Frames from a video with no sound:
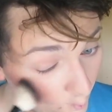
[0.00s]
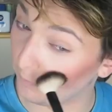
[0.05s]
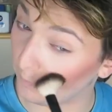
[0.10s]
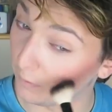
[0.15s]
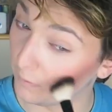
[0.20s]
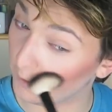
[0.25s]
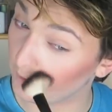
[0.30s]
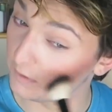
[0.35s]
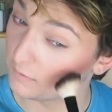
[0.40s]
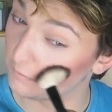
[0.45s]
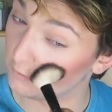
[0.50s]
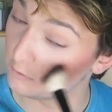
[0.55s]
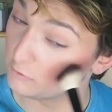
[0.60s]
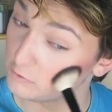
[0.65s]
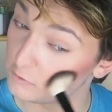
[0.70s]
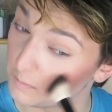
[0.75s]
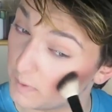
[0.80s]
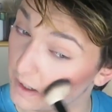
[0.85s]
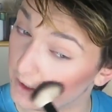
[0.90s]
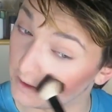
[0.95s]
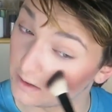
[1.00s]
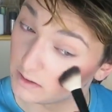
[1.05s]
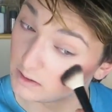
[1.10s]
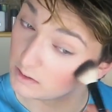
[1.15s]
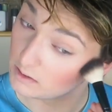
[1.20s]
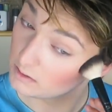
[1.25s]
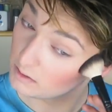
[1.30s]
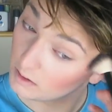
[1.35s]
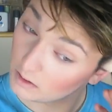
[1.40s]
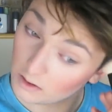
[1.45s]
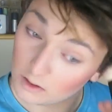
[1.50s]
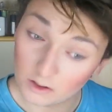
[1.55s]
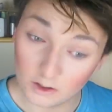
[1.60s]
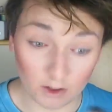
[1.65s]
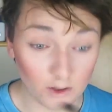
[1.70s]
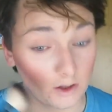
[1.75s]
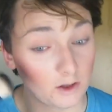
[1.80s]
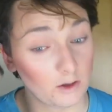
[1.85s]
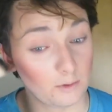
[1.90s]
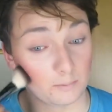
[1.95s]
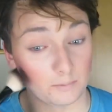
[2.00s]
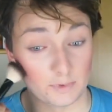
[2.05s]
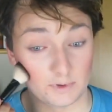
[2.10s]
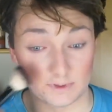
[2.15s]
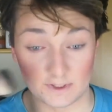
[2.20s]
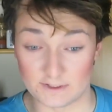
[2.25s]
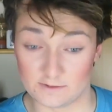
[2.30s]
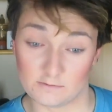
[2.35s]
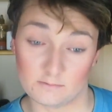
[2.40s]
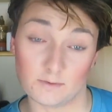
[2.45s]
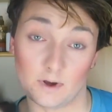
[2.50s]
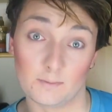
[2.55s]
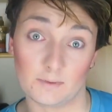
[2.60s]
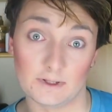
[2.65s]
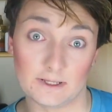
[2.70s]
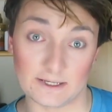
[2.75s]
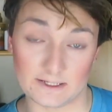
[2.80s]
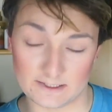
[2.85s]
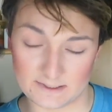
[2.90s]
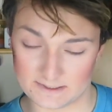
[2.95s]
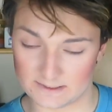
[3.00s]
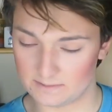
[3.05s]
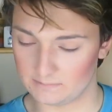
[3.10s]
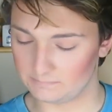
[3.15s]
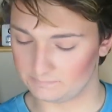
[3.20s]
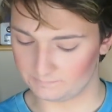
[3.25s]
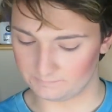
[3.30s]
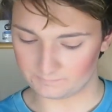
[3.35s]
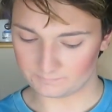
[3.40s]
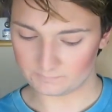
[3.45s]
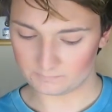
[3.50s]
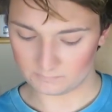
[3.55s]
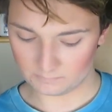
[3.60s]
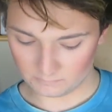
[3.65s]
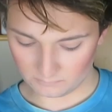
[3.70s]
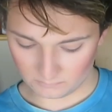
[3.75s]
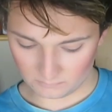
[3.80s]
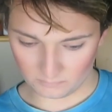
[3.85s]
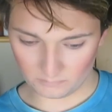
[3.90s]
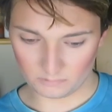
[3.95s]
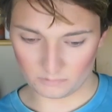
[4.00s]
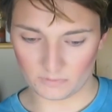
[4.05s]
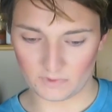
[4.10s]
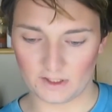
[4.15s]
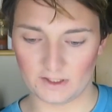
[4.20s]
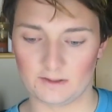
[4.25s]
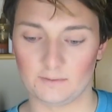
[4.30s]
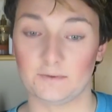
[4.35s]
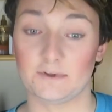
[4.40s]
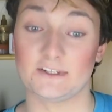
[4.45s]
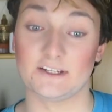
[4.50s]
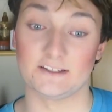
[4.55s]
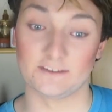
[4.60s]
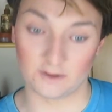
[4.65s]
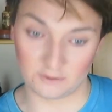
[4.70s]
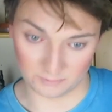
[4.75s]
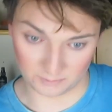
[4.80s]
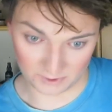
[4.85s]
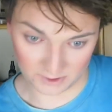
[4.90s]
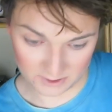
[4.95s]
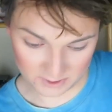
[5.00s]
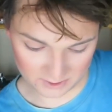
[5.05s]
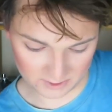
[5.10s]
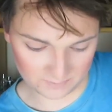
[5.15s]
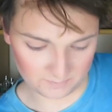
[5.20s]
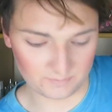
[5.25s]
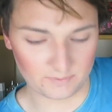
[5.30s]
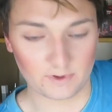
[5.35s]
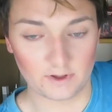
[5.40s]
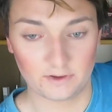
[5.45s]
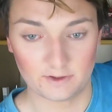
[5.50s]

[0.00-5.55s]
It's a little dramatic, but that's what Mama likes. I'm going to take another blush.